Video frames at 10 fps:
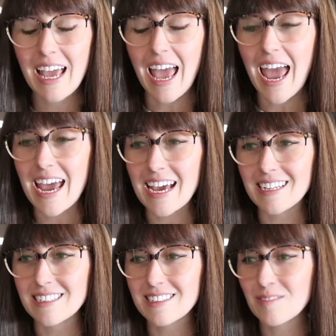
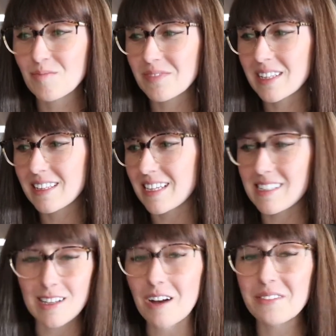And this is
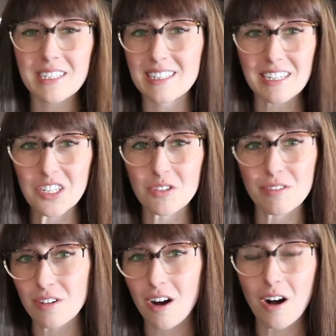obviously new
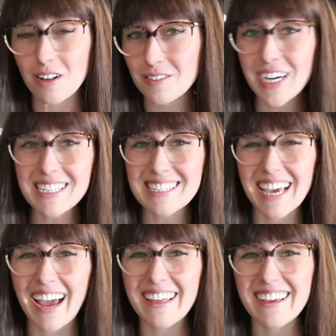for all of us.
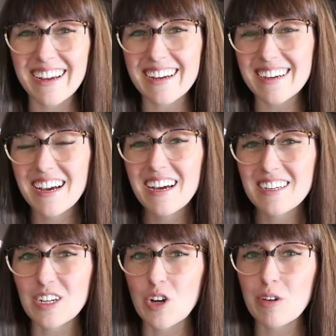I think,
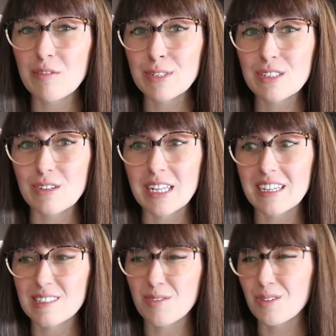we've been doing
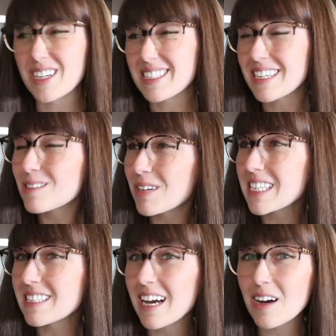this for 6 weeks
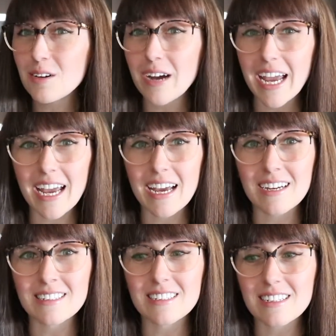now,
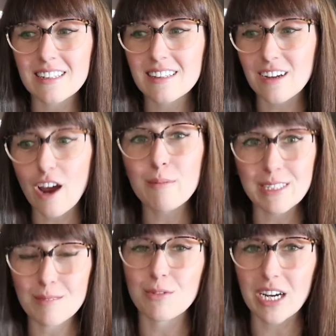and there have been
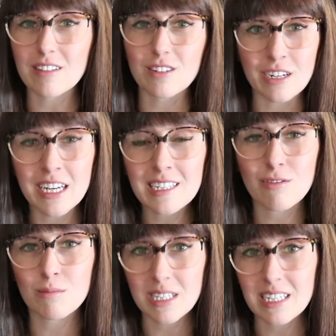some great learnings
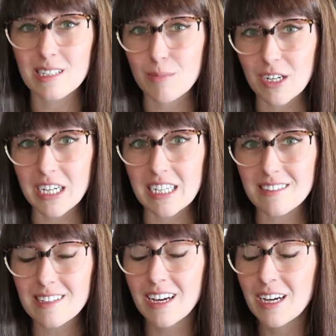from this experience.